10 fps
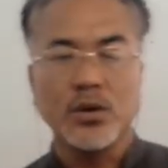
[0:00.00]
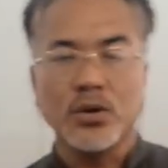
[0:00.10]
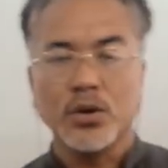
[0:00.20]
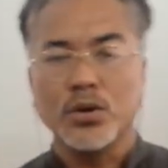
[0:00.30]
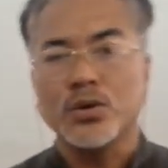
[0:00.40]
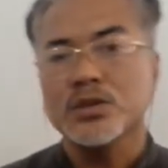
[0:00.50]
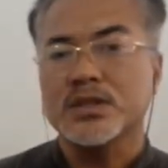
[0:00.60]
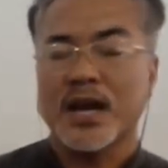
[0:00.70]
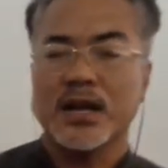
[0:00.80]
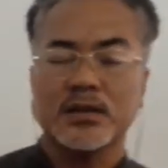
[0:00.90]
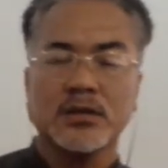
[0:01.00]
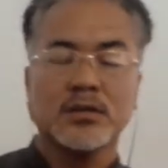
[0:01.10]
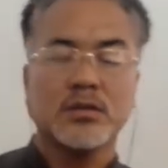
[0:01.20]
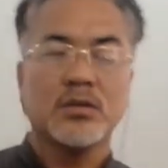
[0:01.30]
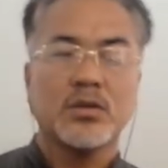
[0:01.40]
knows that
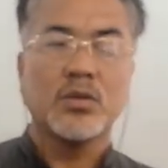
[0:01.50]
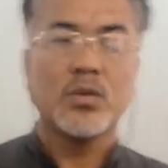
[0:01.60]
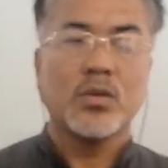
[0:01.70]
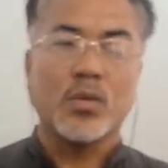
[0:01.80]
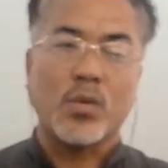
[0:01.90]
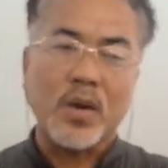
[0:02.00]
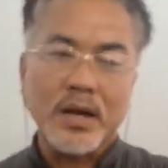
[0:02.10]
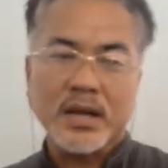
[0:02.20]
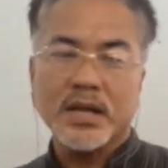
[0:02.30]
what